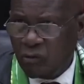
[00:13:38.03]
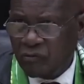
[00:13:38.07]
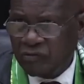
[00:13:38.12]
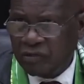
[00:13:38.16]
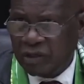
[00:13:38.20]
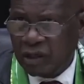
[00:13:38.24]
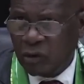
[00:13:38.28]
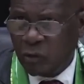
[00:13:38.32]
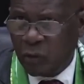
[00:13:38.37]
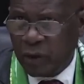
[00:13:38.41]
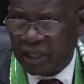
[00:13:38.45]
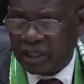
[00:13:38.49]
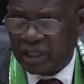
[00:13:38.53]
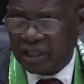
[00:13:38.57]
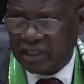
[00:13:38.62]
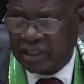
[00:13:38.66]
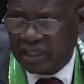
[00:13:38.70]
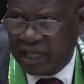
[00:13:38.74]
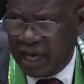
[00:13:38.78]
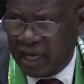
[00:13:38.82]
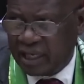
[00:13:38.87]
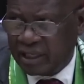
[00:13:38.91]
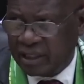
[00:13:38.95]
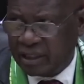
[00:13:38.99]
of the work
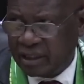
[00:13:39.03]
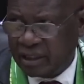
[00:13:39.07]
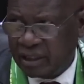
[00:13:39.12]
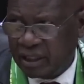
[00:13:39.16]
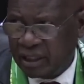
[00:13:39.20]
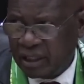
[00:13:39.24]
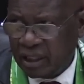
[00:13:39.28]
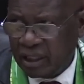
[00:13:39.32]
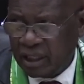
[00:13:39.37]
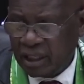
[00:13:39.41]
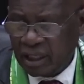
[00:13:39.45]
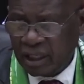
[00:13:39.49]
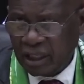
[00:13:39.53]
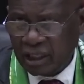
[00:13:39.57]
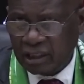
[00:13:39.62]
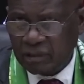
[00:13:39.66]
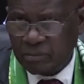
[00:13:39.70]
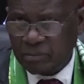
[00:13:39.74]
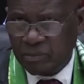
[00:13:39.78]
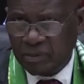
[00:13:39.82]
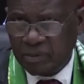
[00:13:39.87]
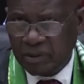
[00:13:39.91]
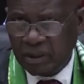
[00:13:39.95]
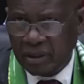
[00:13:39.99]
done
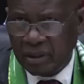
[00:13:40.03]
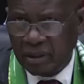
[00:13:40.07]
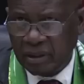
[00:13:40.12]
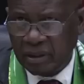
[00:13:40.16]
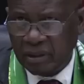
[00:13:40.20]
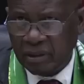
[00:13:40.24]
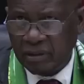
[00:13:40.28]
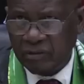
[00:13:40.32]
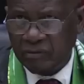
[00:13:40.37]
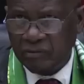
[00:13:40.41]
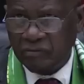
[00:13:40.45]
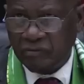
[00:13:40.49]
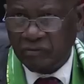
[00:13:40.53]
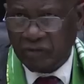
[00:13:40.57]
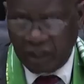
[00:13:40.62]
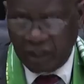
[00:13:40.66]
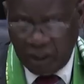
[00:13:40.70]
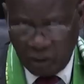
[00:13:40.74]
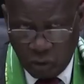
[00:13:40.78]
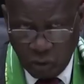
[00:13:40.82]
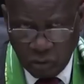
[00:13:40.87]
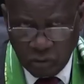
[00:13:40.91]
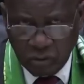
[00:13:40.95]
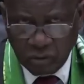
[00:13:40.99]
has been very
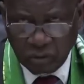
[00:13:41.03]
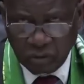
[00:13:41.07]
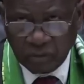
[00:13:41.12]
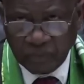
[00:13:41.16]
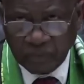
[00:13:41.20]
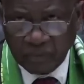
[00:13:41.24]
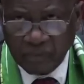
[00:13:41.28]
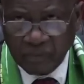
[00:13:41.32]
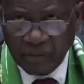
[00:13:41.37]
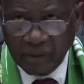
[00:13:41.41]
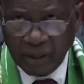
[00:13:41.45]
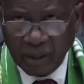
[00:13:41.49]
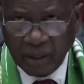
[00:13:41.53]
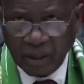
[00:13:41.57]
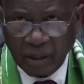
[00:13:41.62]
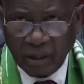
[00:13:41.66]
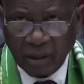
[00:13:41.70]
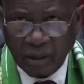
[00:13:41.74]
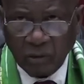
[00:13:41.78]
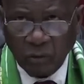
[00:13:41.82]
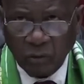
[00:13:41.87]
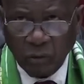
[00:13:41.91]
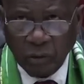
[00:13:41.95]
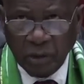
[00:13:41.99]
good.
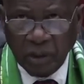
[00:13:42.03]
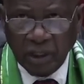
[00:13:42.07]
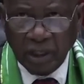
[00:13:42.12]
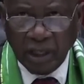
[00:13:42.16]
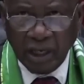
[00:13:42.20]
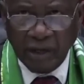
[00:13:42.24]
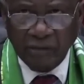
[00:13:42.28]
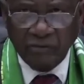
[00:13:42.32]
We